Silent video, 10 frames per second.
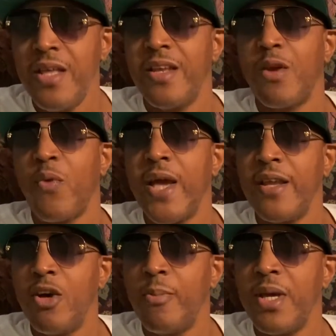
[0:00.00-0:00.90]
Now, right
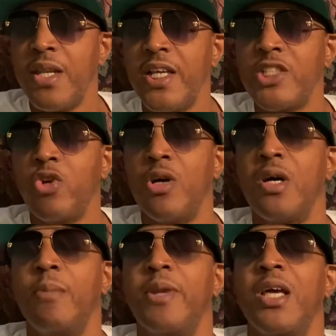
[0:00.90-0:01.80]
now, man, Detroit
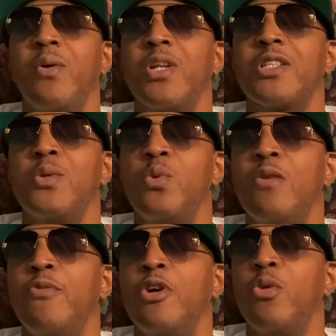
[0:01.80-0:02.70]
coming in with a two
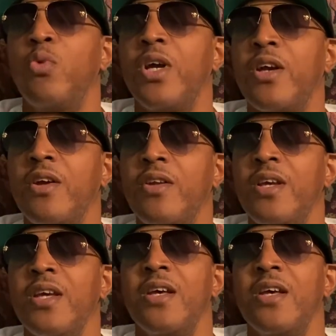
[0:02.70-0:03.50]
and four record.